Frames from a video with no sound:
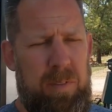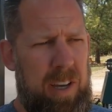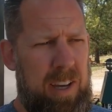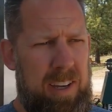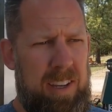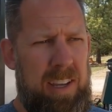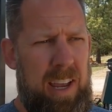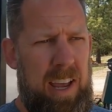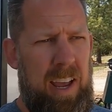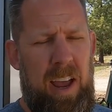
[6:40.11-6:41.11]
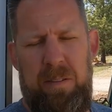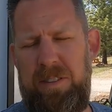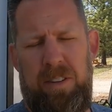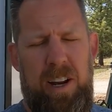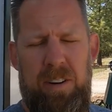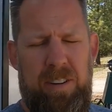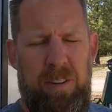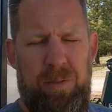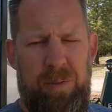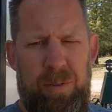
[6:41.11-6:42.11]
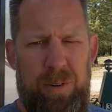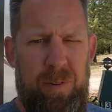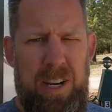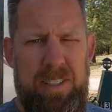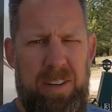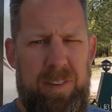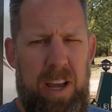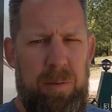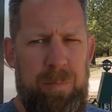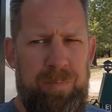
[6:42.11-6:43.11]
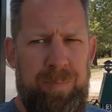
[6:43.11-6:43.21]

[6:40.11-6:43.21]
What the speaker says: I still got to go through and write stuff down.